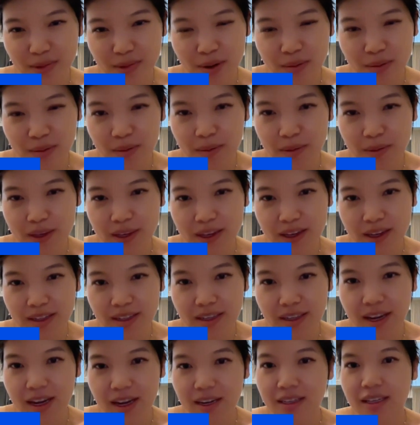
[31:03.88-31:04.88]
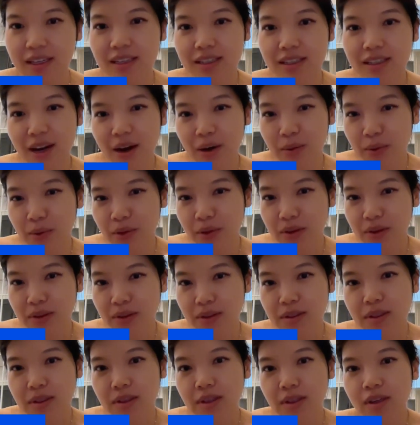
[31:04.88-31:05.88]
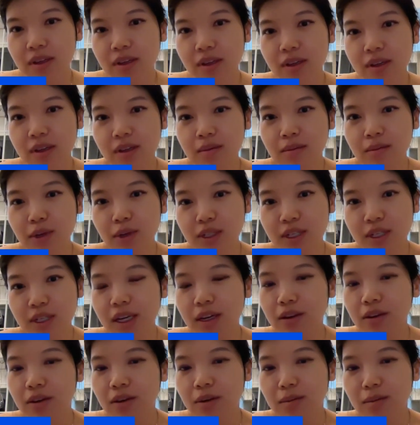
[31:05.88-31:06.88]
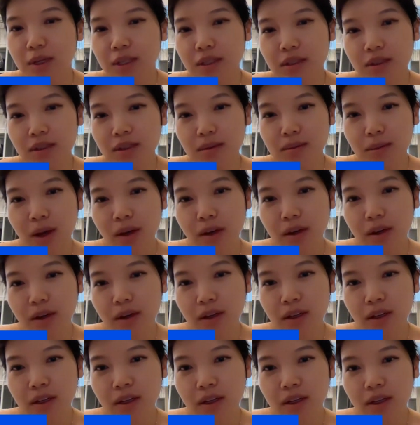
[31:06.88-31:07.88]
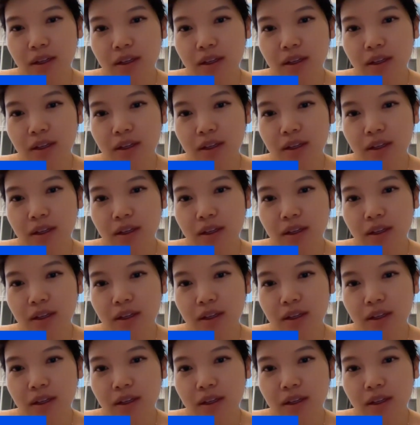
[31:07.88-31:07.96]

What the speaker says: probably need to get teased out with this particular business model.